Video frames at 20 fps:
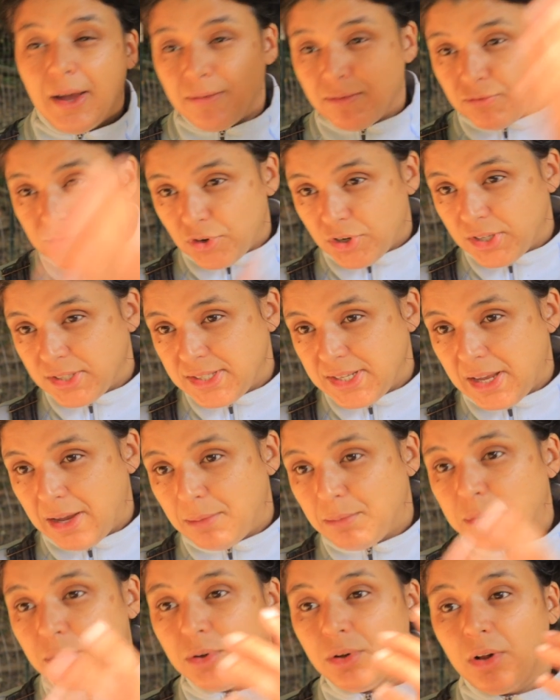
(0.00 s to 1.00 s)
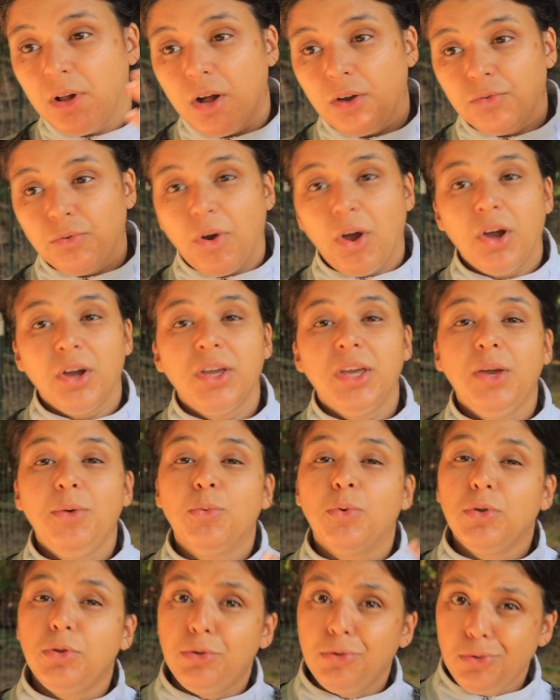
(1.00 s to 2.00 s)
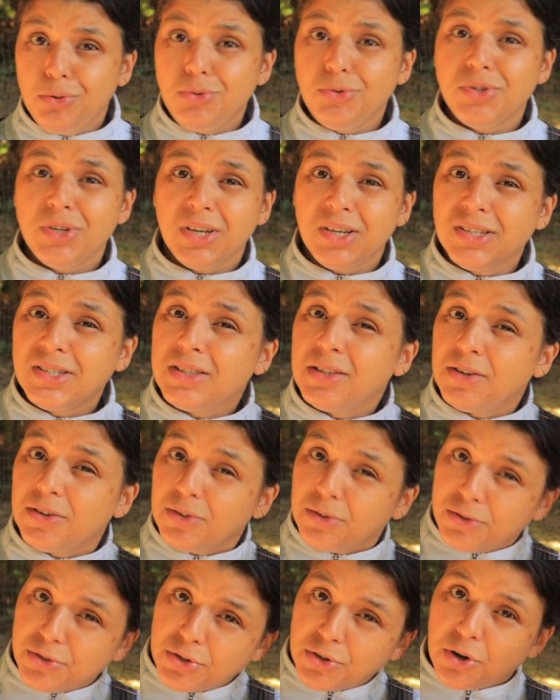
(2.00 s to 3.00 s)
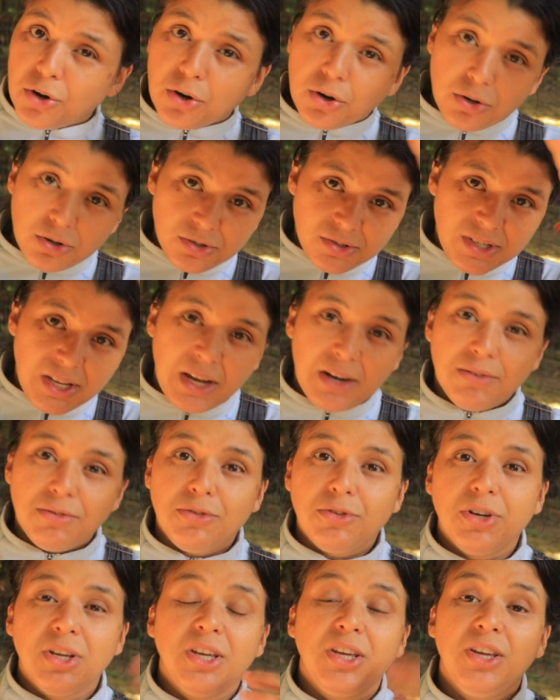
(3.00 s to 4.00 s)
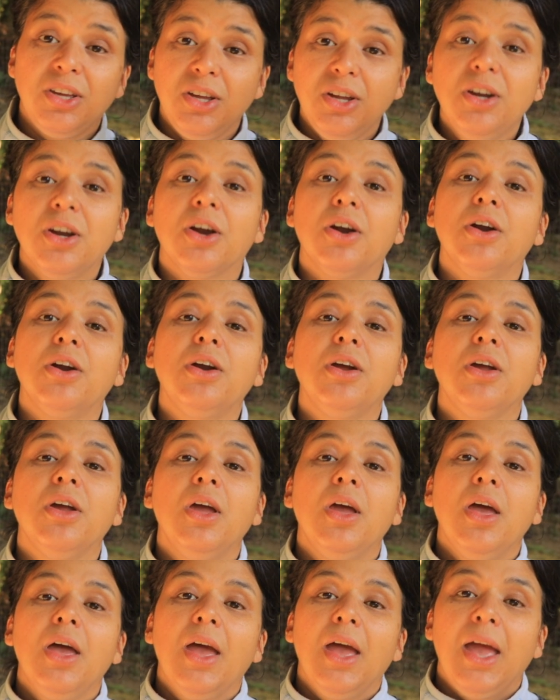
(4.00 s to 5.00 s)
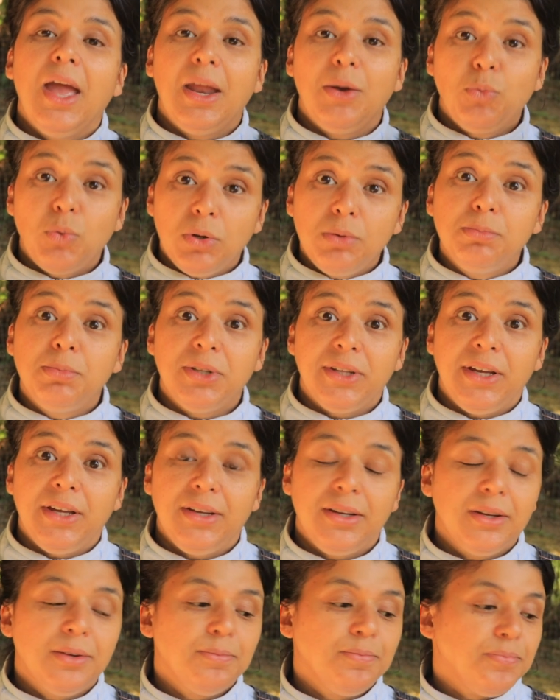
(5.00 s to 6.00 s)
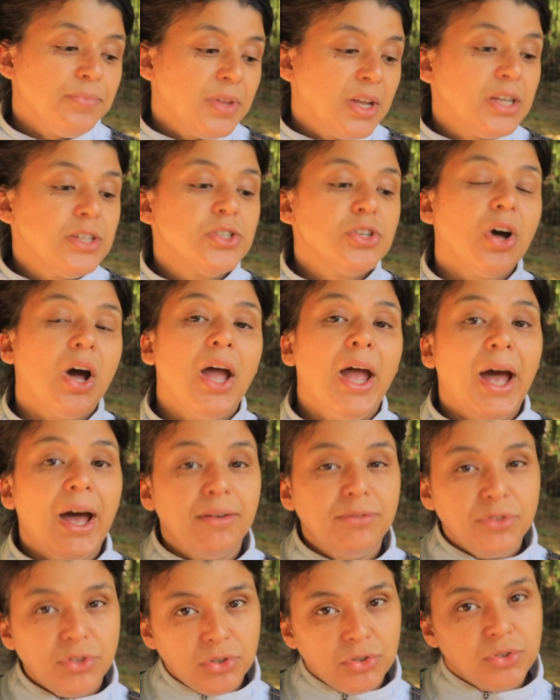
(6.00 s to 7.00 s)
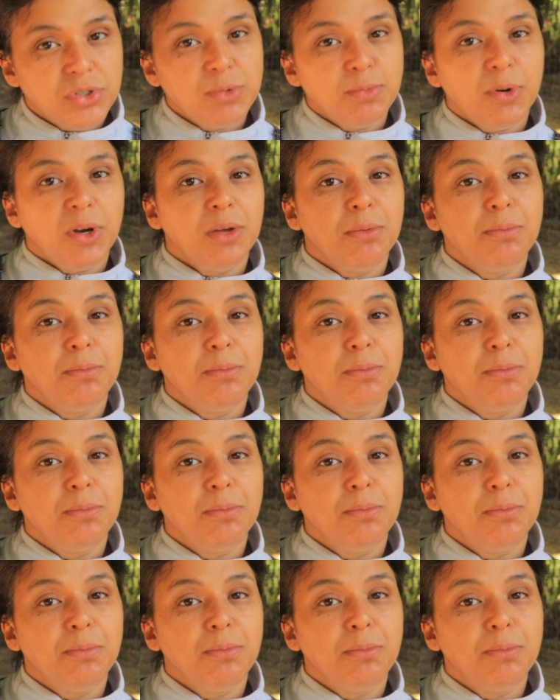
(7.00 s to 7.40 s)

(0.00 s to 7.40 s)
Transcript: For example, Rocky will lose his little scars every year and will bleed. And so I have to spray